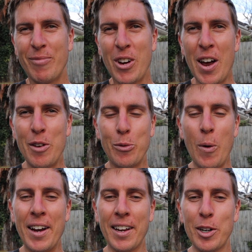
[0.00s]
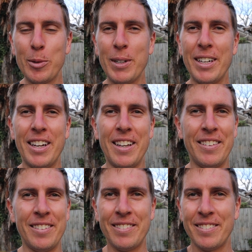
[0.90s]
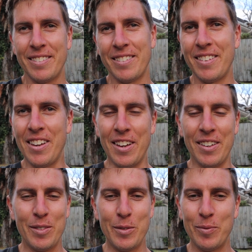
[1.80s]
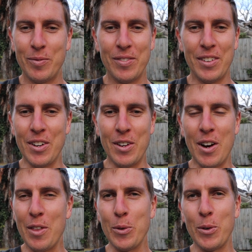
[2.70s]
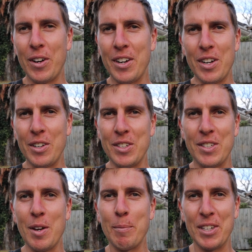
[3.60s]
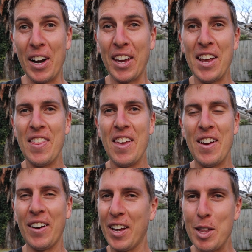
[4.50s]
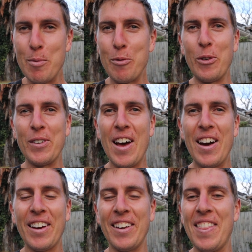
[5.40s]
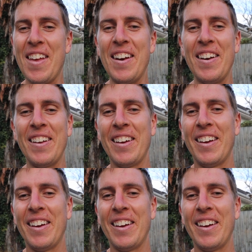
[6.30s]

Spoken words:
kind of waning a little bit, and yeah, you know, I thought I'm just going to get there. I'm going to get there before dark, and then